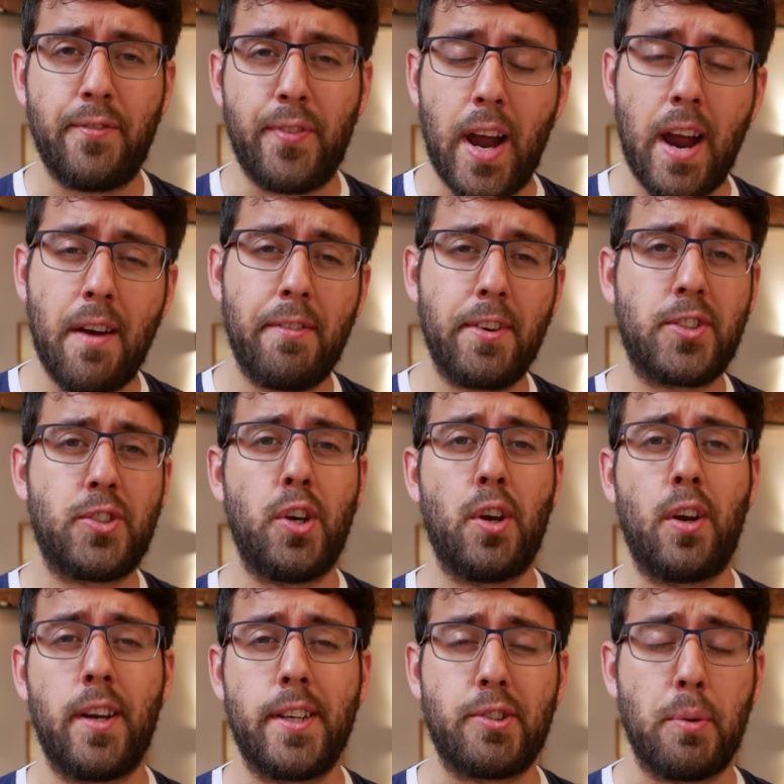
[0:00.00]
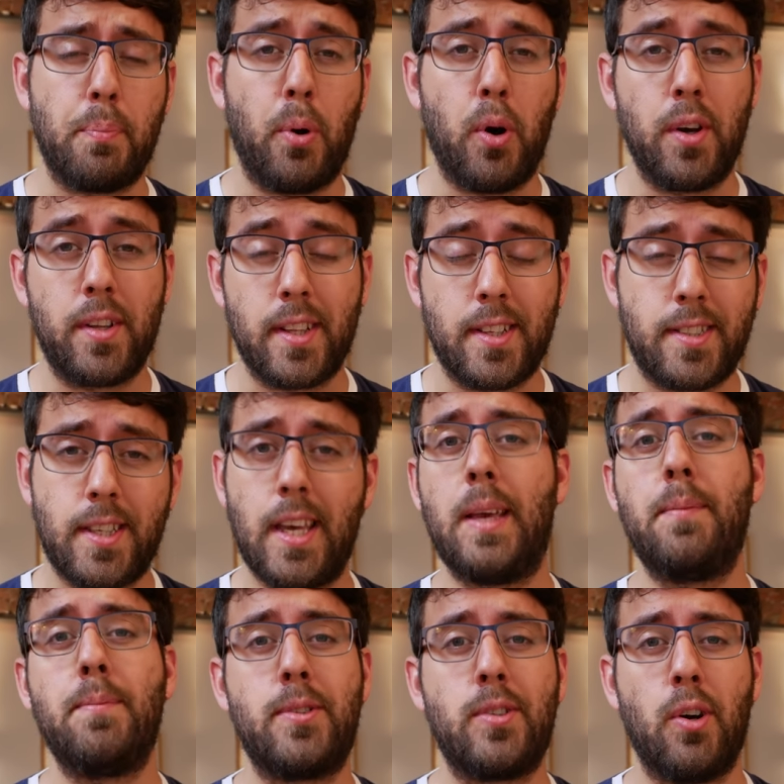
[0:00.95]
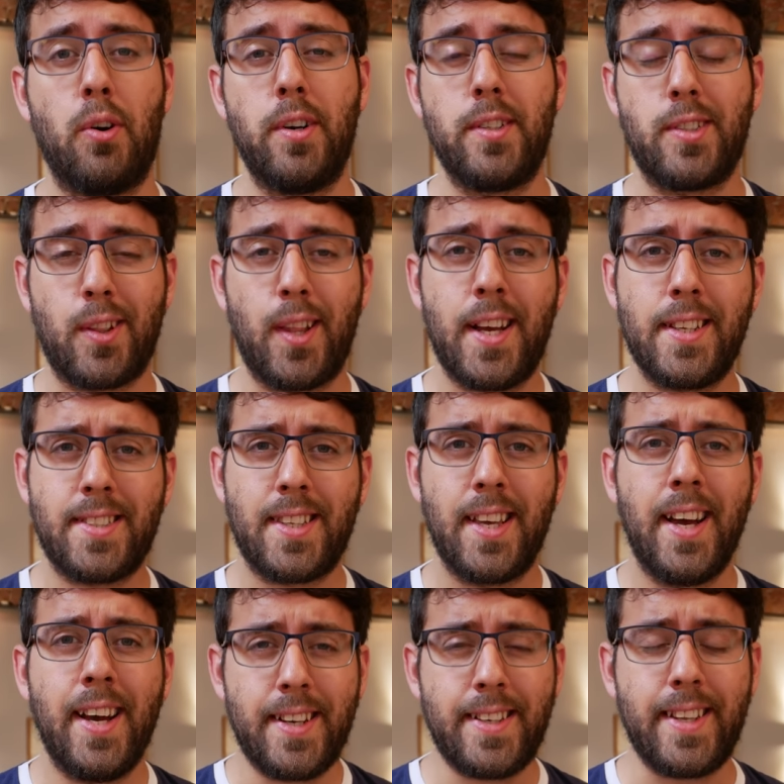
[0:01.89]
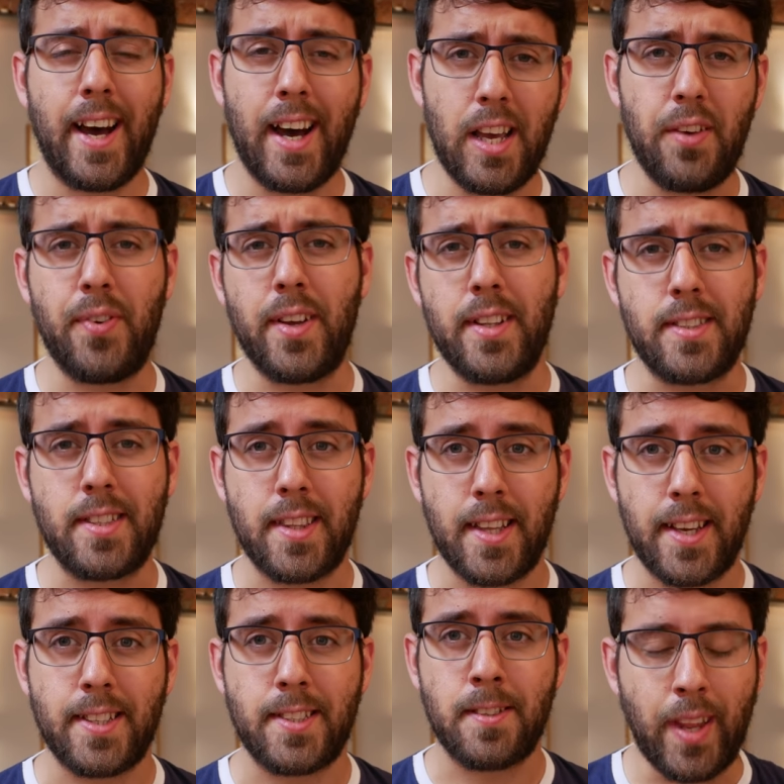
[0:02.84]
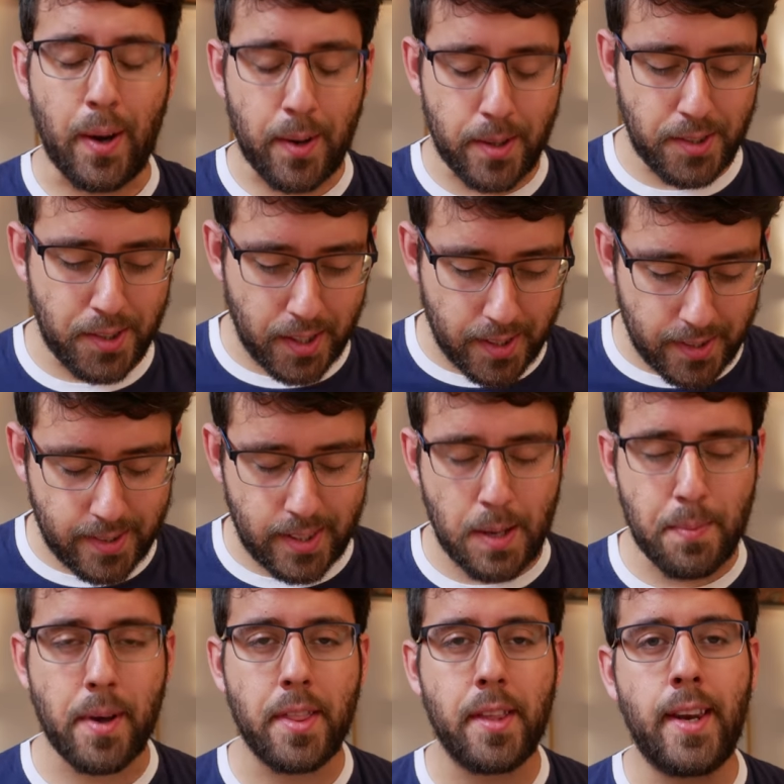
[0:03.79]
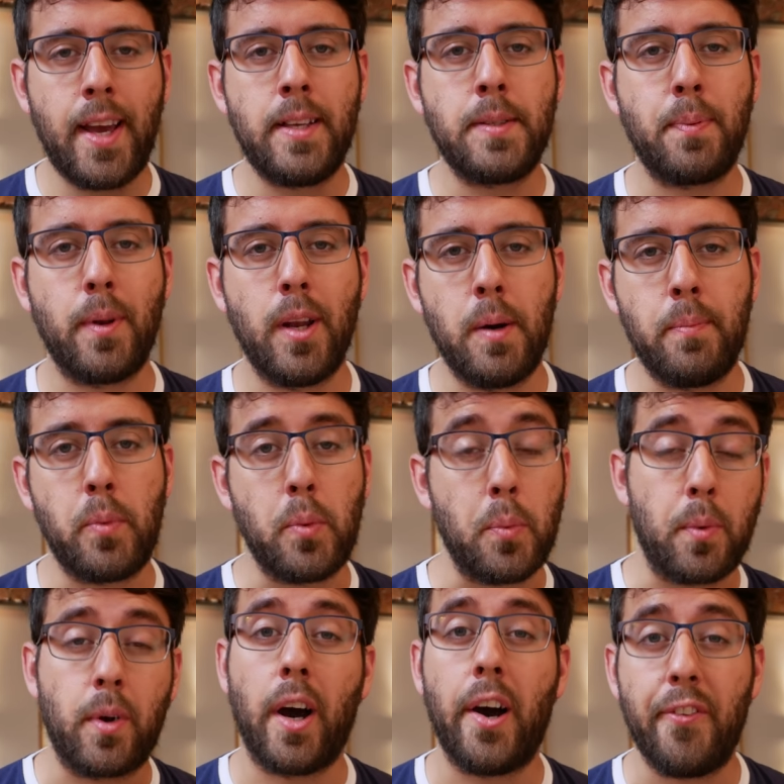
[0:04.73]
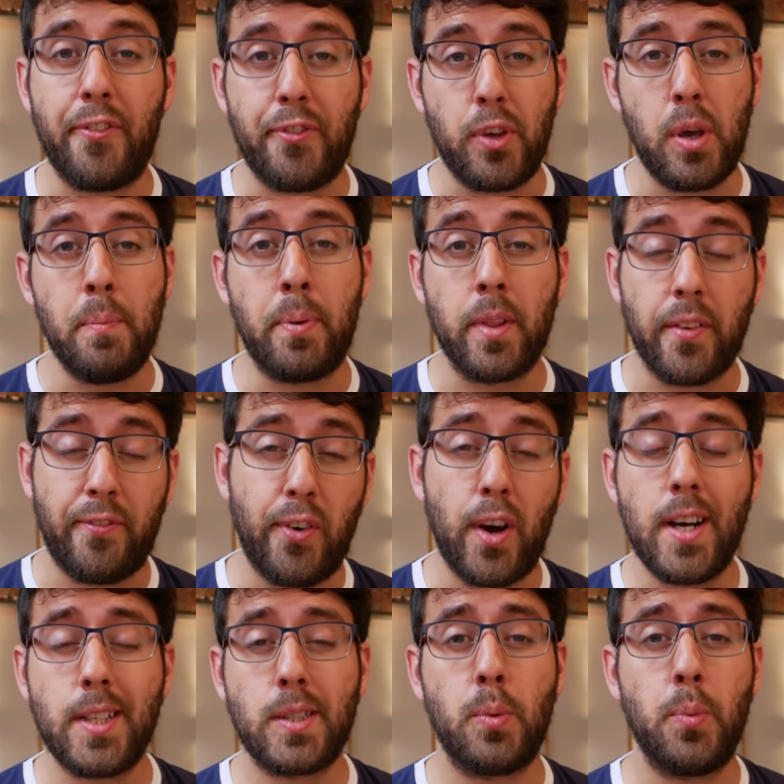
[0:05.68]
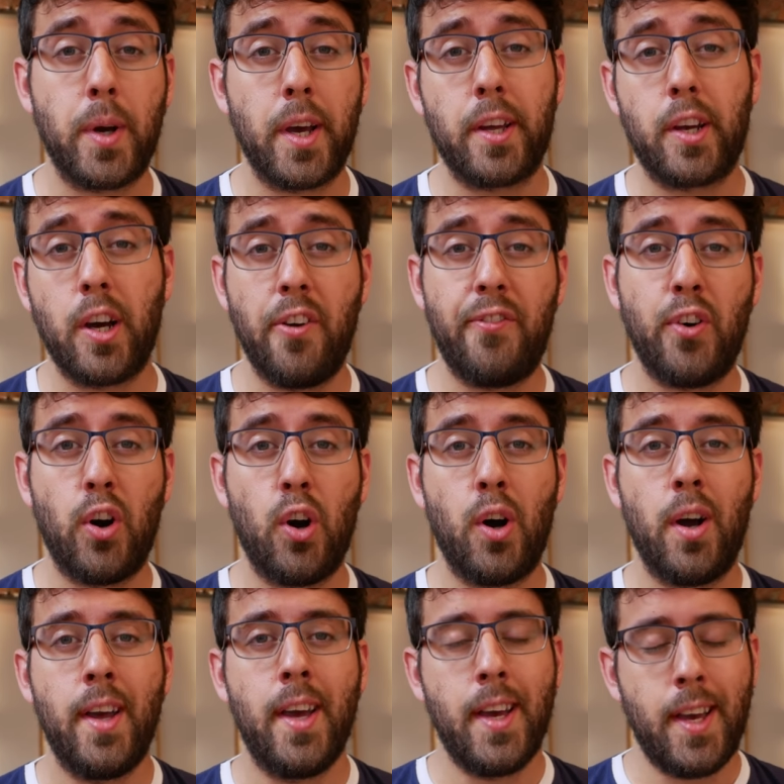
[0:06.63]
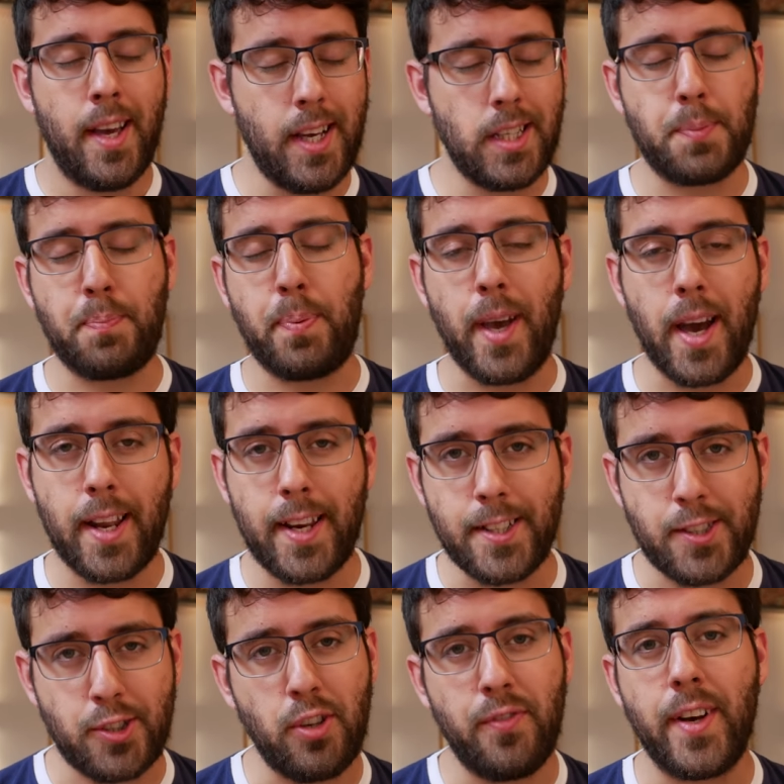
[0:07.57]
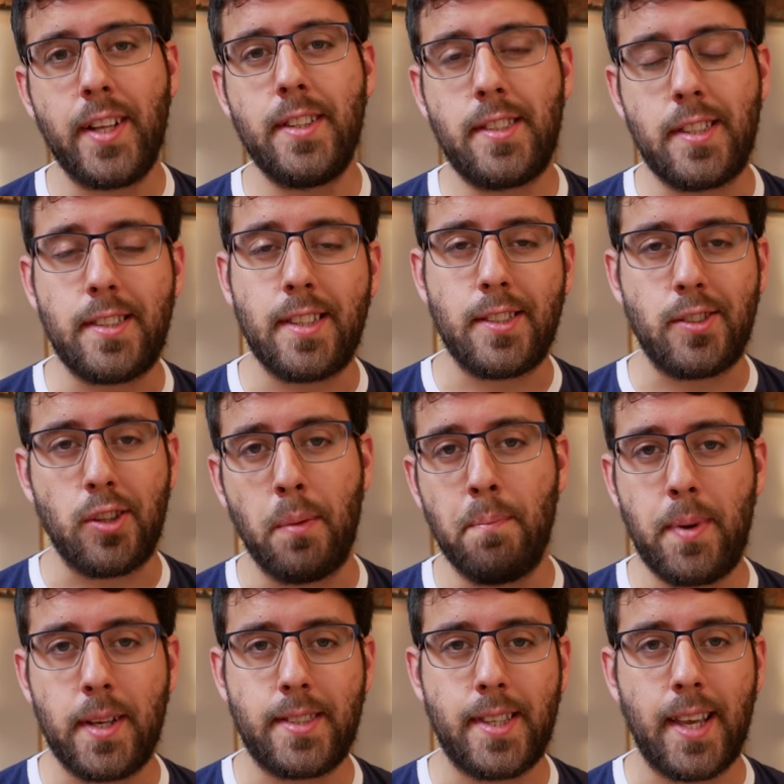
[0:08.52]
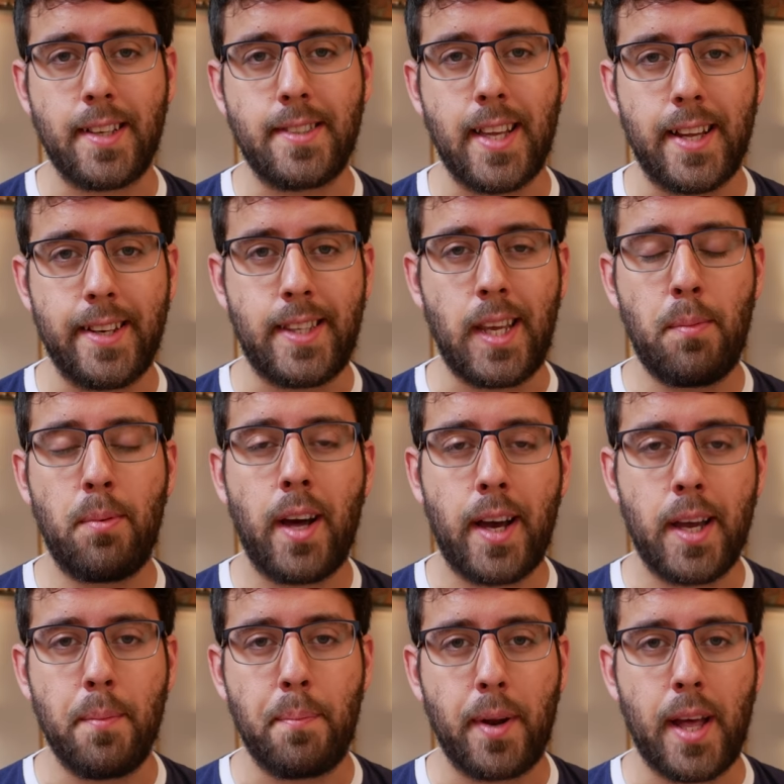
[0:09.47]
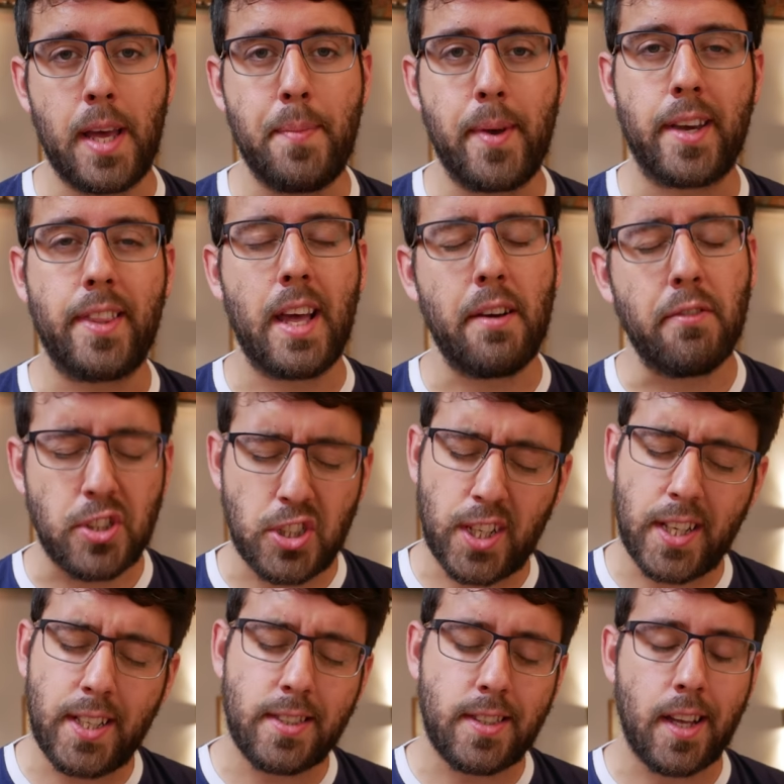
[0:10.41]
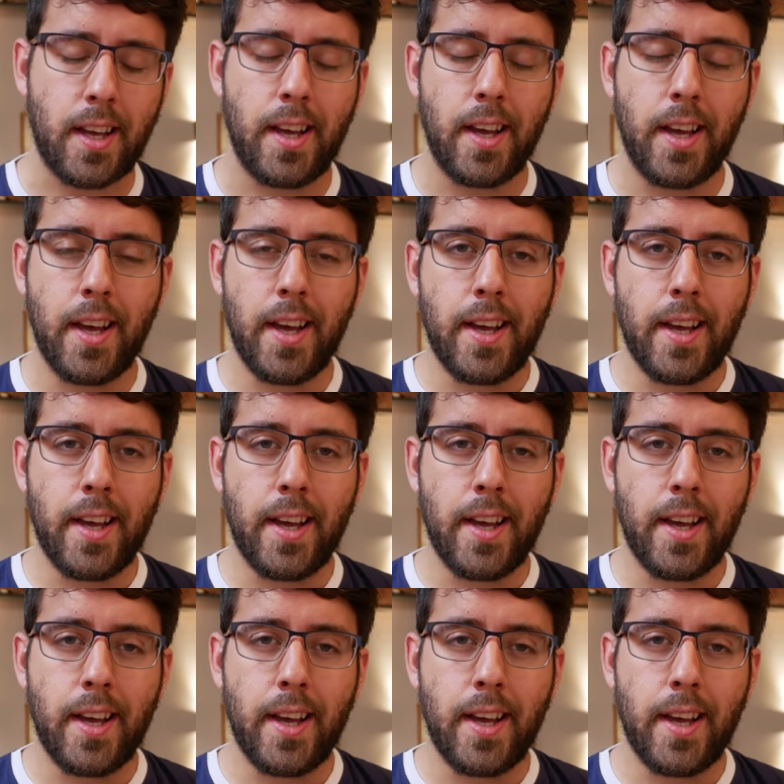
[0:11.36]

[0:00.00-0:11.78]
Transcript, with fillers: Various journalists reporting the same story, so let's dive into this. Now, as you can see by the names below, we've got a few, but the first one we're going to go for is Pjanic, Juventus' number six, their deep lying playmaker, their regista